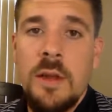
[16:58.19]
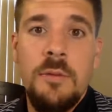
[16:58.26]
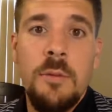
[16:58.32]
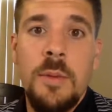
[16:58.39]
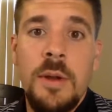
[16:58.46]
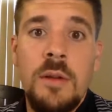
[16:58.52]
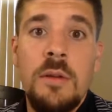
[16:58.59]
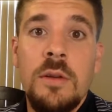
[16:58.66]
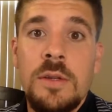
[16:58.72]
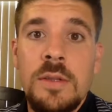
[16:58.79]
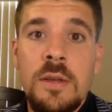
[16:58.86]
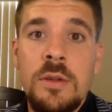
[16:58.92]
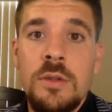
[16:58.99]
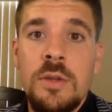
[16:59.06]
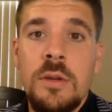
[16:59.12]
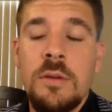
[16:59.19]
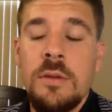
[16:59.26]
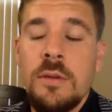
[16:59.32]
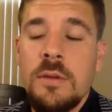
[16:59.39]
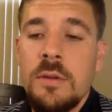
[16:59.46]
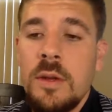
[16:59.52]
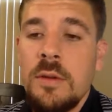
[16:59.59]
Everybody looks at each other
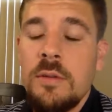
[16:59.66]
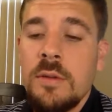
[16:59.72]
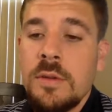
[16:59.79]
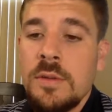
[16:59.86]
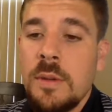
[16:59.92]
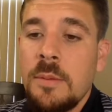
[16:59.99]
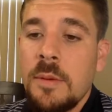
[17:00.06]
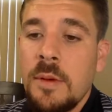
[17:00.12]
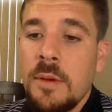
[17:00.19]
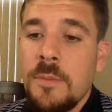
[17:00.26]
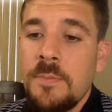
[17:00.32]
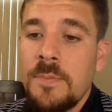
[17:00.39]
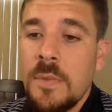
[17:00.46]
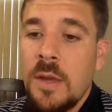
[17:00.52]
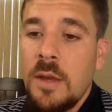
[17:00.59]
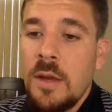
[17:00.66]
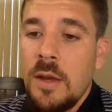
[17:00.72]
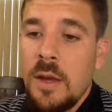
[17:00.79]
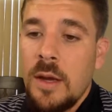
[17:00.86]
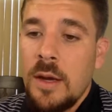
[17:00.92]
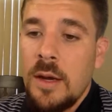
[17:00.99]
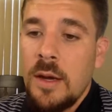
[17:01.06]
and they do the same thing.
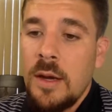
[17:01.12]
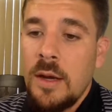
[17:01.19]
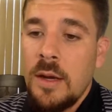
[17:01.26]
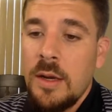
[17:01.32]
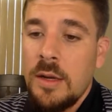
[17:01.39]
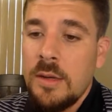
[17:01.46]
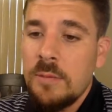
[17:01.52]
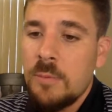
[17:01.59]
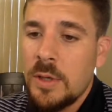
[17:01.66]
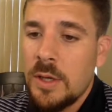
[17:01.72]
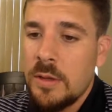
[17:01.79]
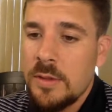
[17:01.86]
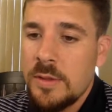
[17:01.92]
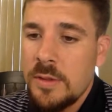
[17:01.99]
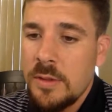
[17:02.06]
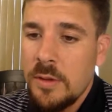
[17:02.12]
What else?